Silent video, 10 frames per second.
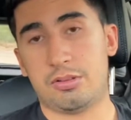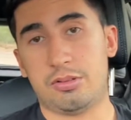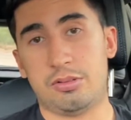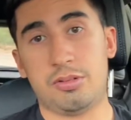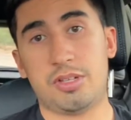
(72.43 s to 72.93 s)

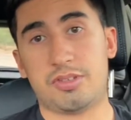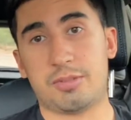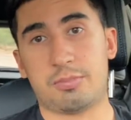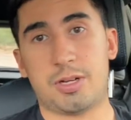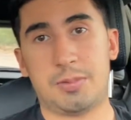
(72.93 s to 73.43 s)
you guys
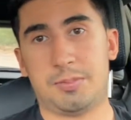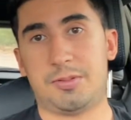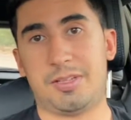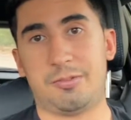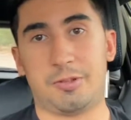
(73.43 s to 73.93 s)
can
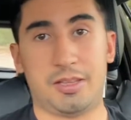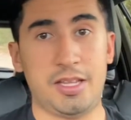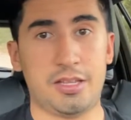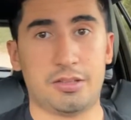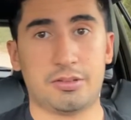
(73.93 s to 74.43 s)
probably
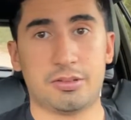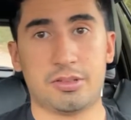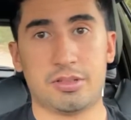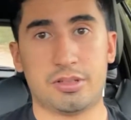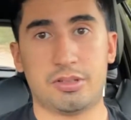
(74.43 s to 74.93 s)
relate.
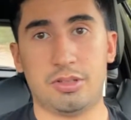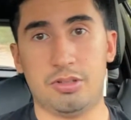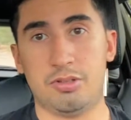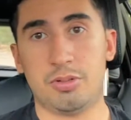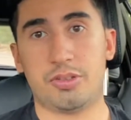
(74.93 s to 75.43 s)
You
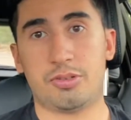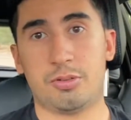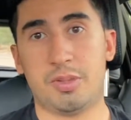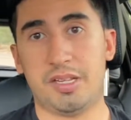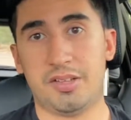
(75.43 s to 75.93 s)
do it so
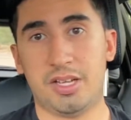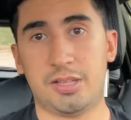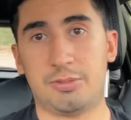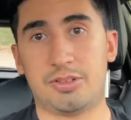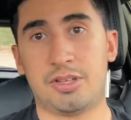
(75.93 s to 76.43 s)
many
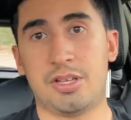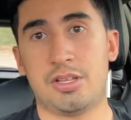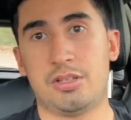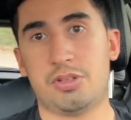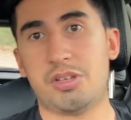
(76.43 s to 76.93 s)
times,
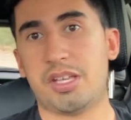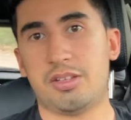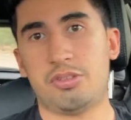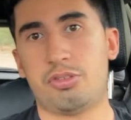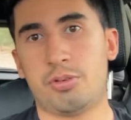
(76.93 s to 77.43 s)
you get
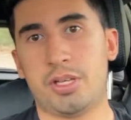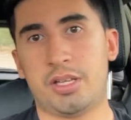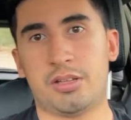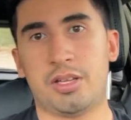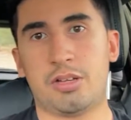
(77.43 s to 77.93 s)
used to it
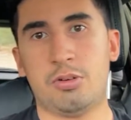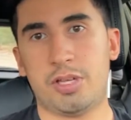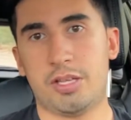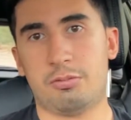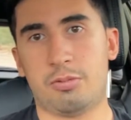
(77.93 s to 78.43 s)
and you're like,
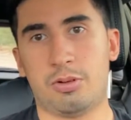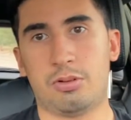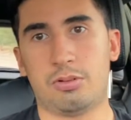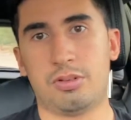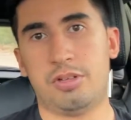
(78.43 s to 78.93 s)
okay,
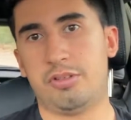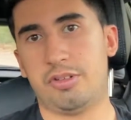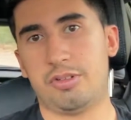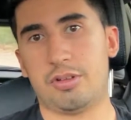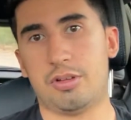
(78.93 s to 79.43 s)
well, this
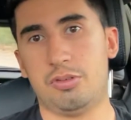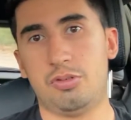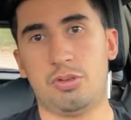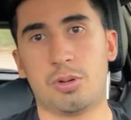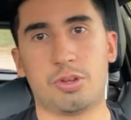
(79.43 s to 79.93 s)
is the new
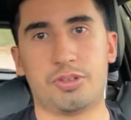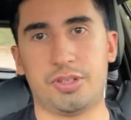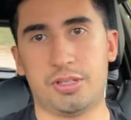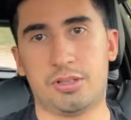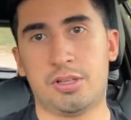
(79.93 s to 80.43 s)

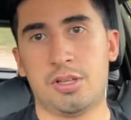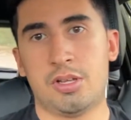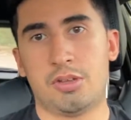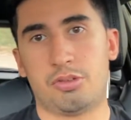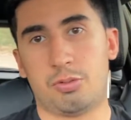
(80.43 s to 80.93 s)
normalcy.
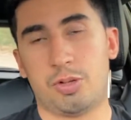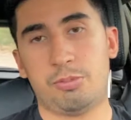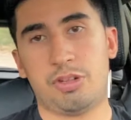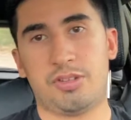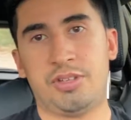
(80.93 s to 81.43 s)
So what I'm
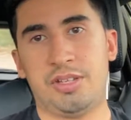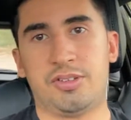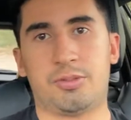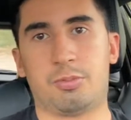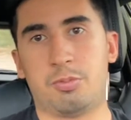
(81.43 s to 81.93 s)
trying to say
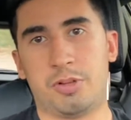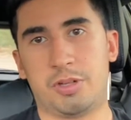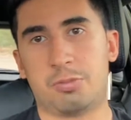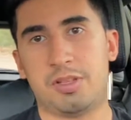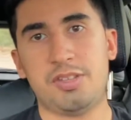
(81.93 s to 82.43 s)
is, when
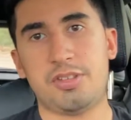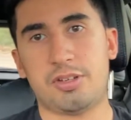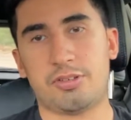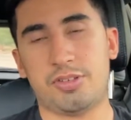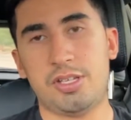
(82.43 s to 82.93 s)
you're releasing
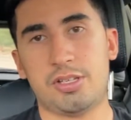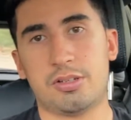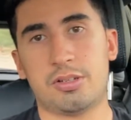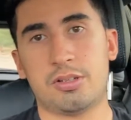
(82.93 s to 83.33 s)
your seed,